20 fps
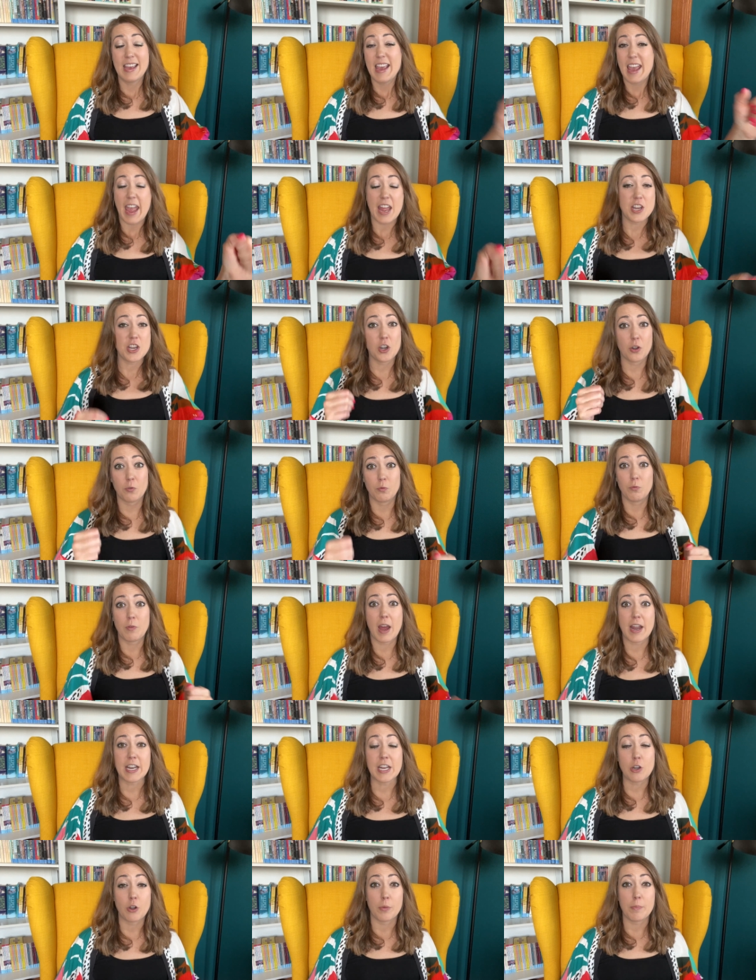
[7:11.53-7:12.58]
And you're
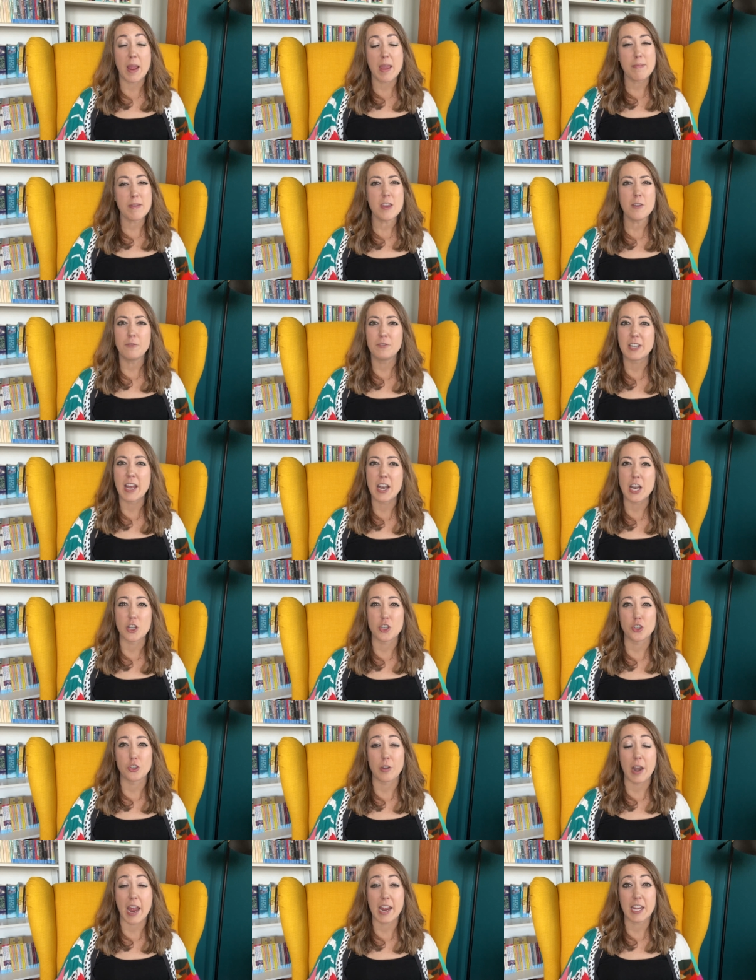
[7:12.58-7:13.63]
running, or maybe you've done a
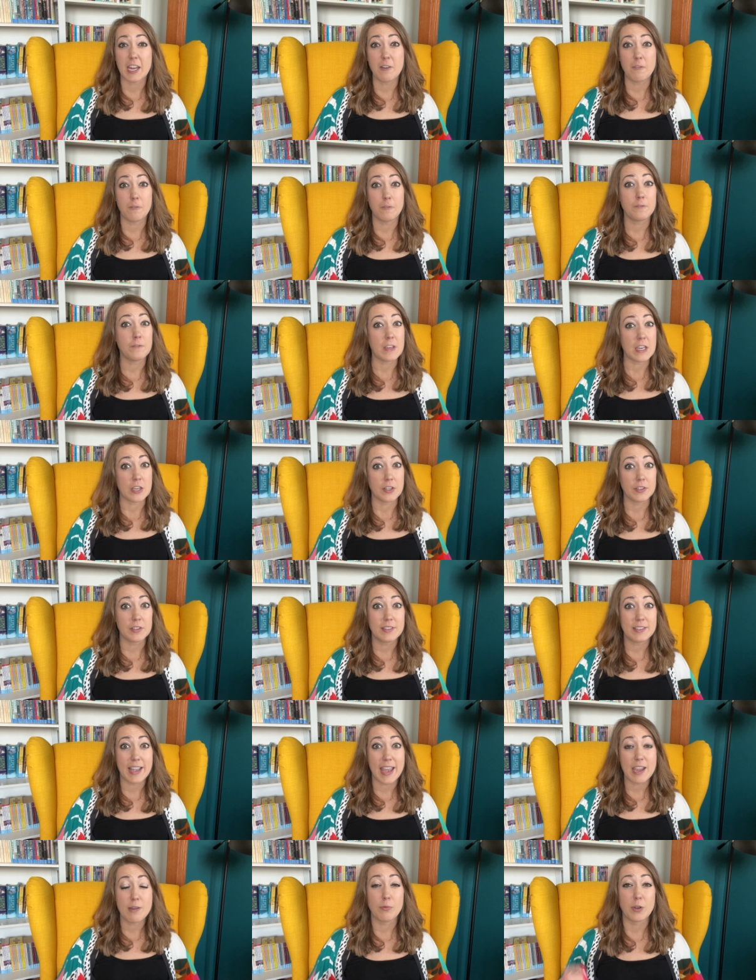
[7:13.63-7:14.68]
track and field
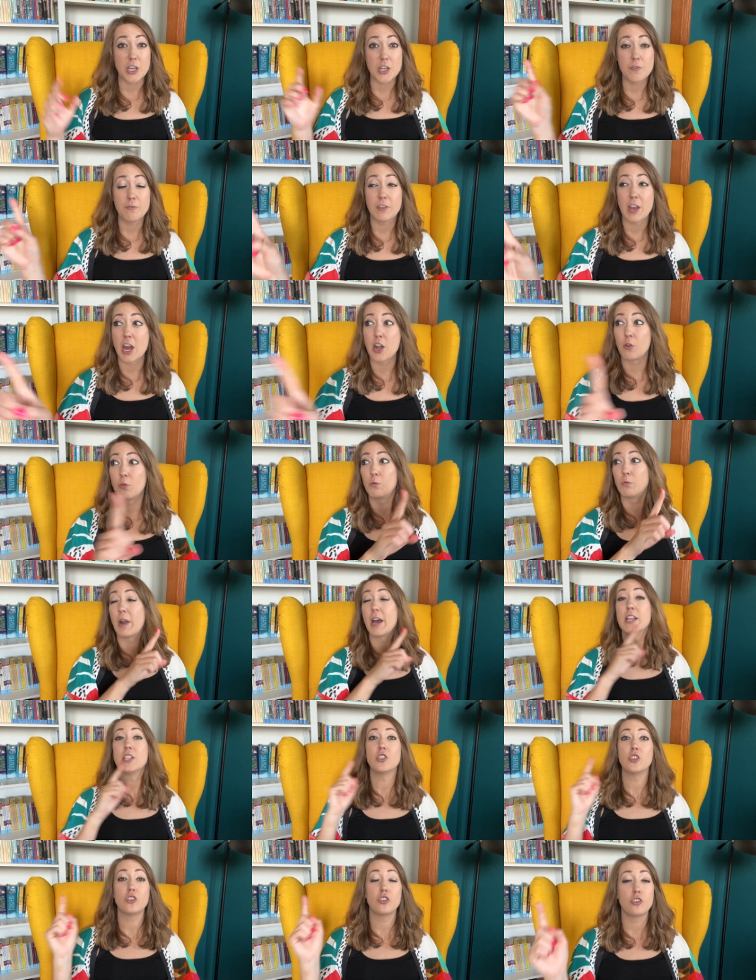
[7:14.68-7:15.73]
day where you've got to
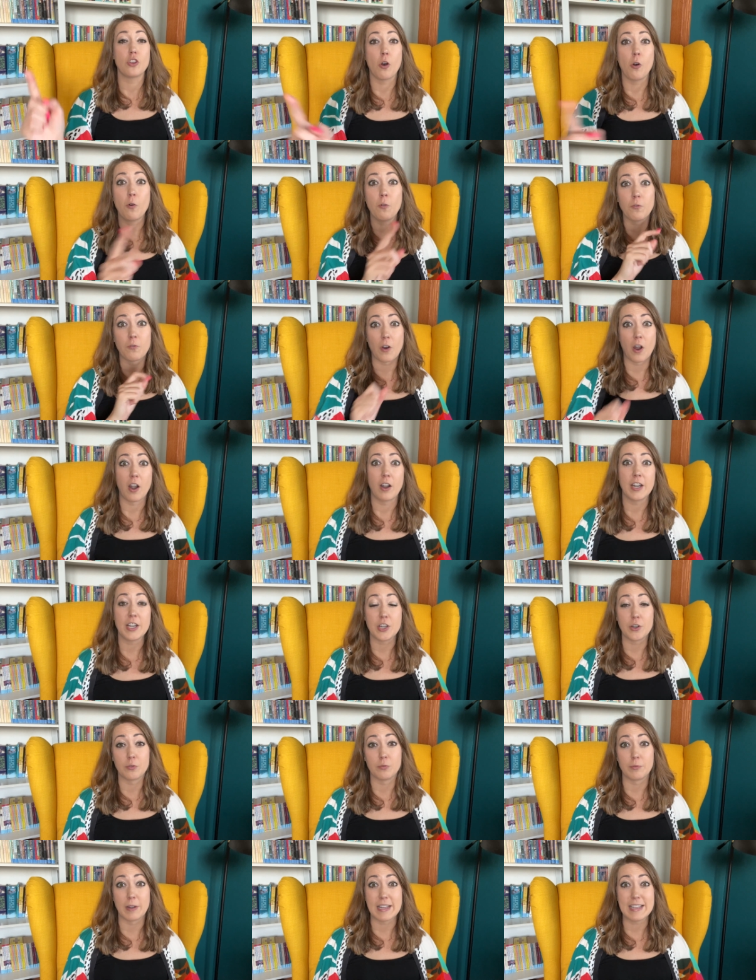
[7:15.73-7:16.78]
run so far and
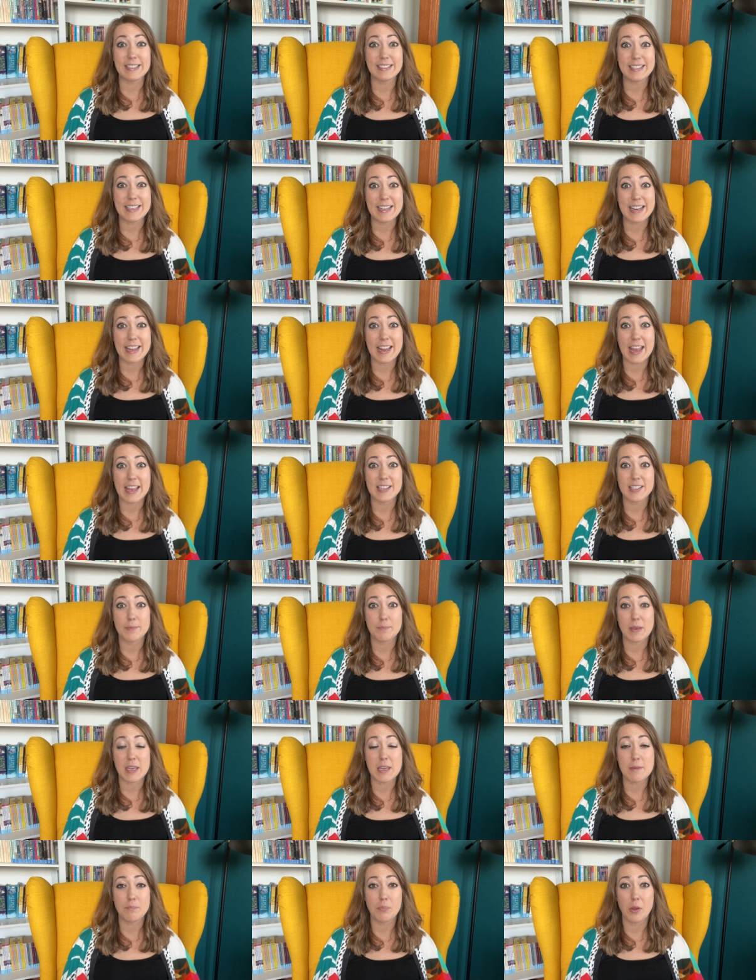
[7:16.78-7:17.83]
you're racing against
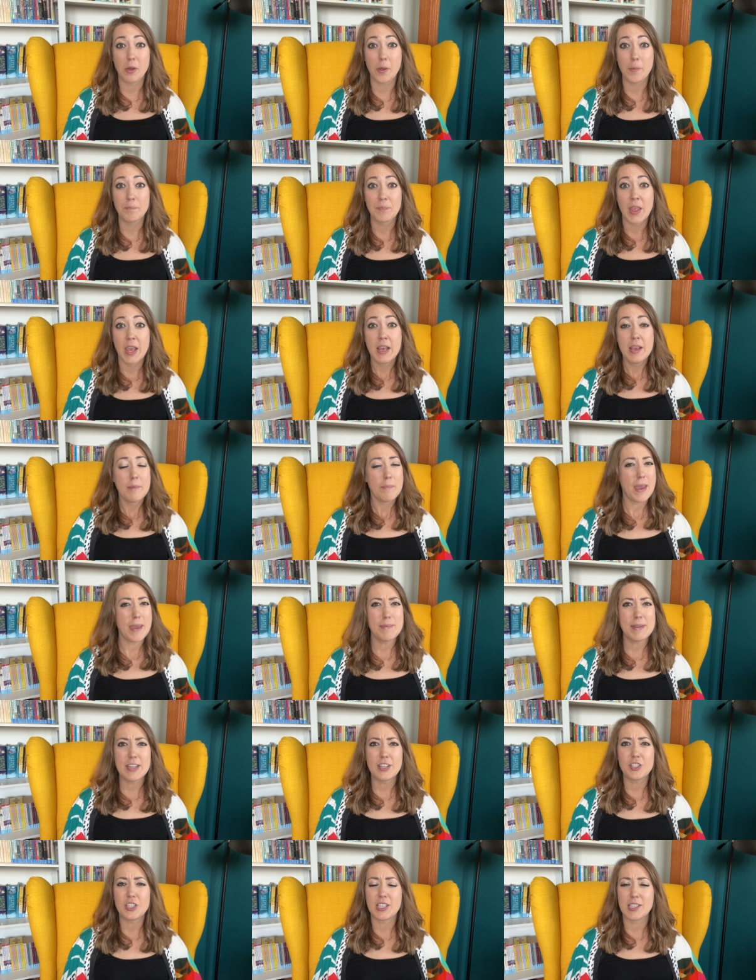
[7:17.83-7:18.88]
people. Maybe
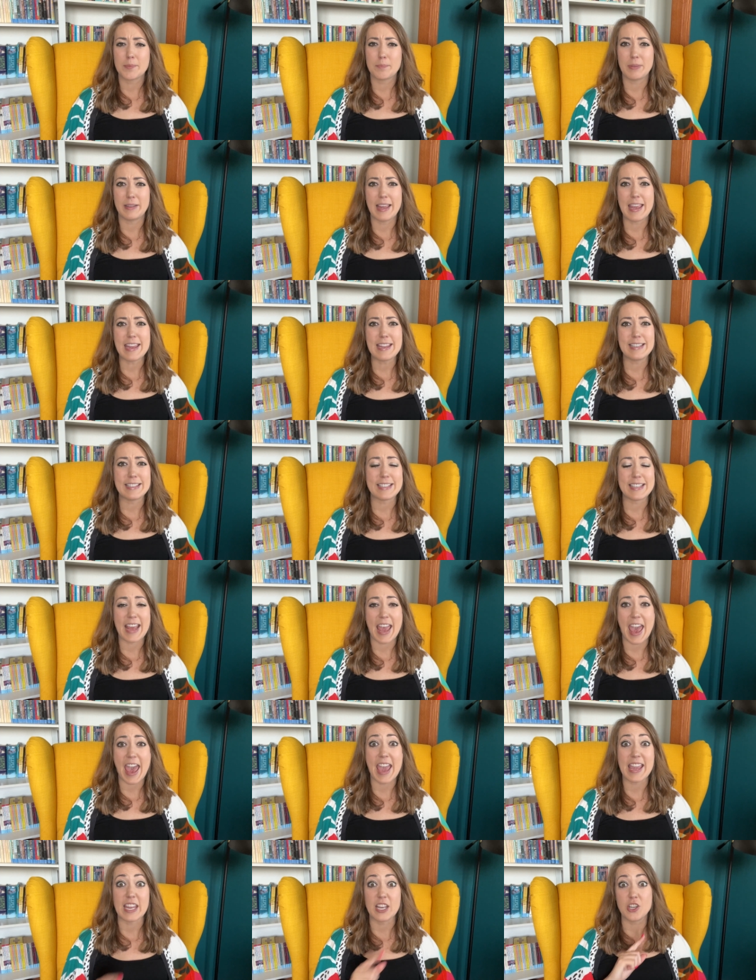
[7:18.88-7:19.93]
it's just playing
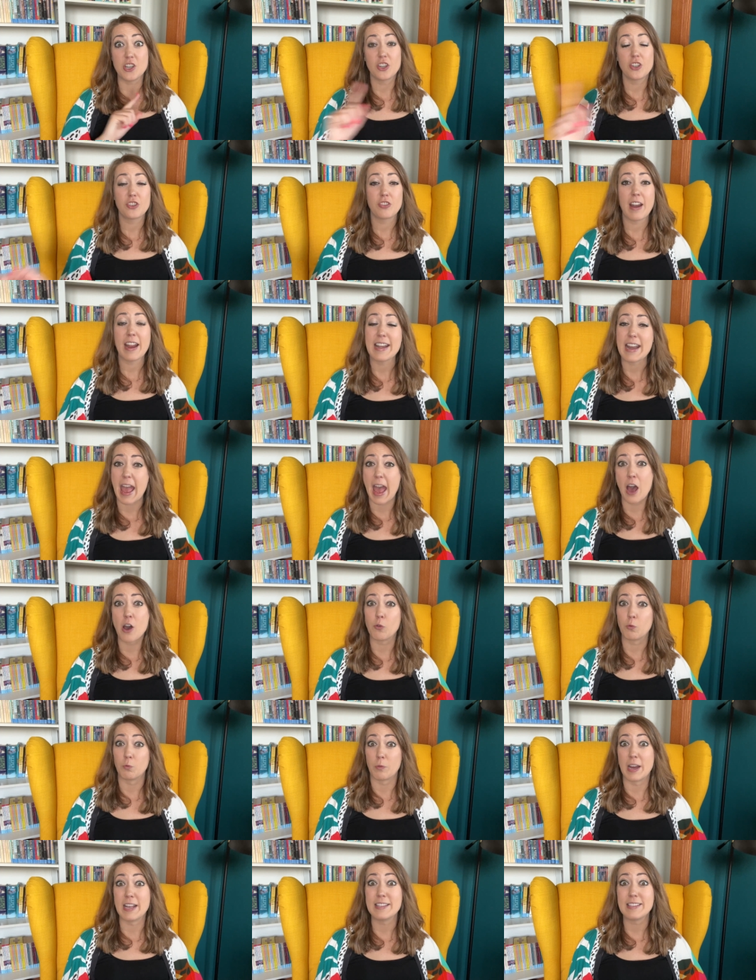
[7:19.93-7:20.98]
tag and you're trying to
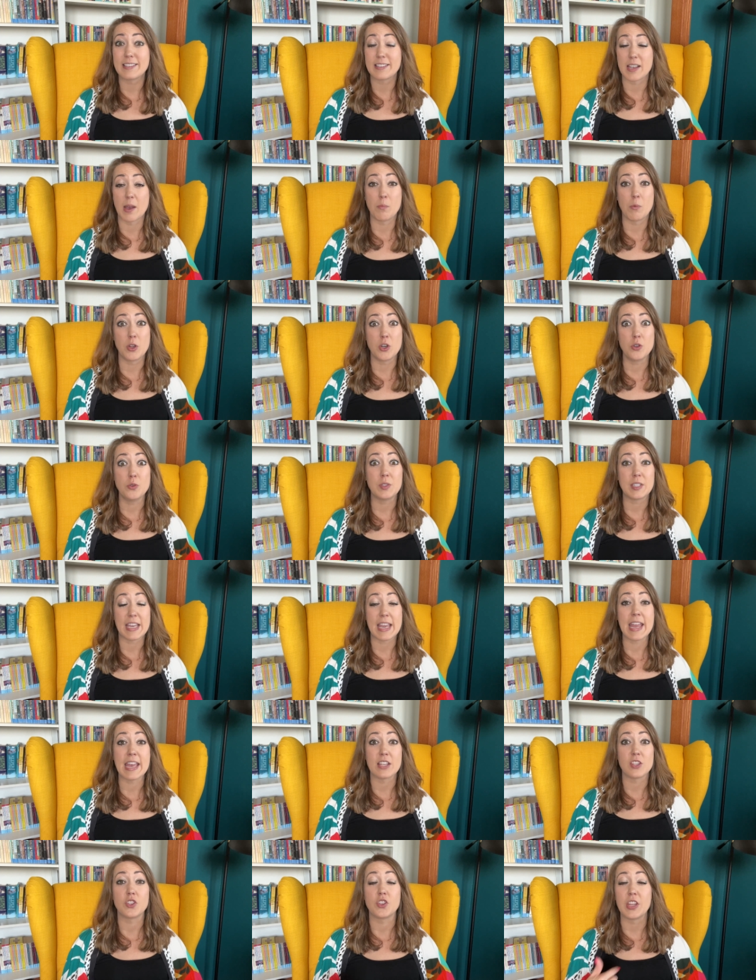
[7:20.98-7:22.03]
outrun someone who's
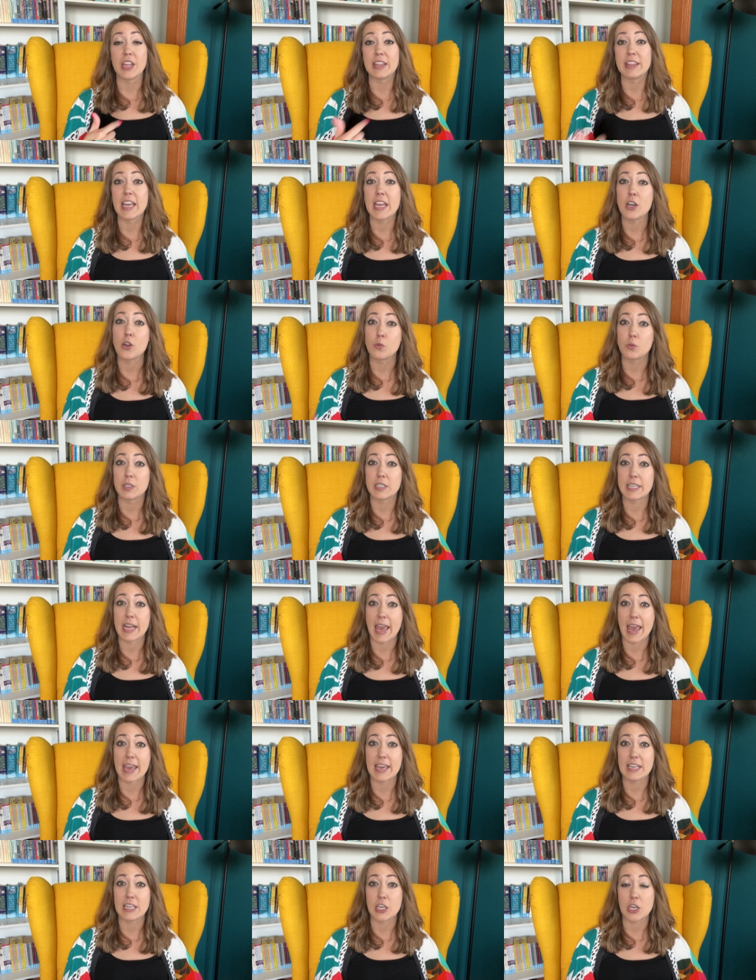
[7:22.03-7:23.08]
it so that they don't
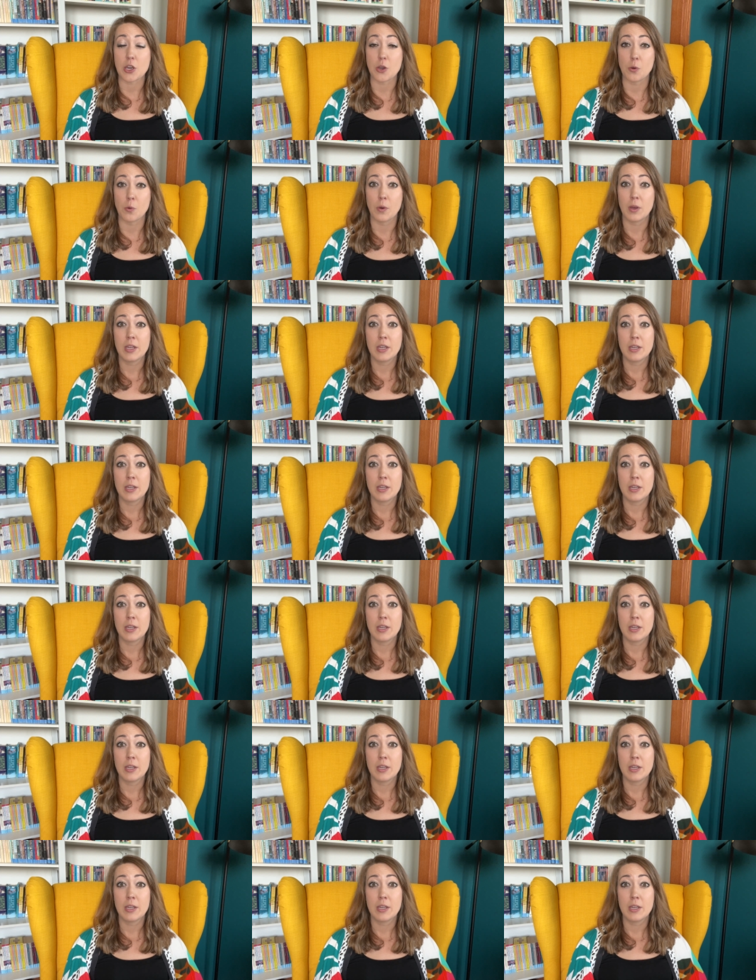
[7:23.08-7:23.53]
tag you,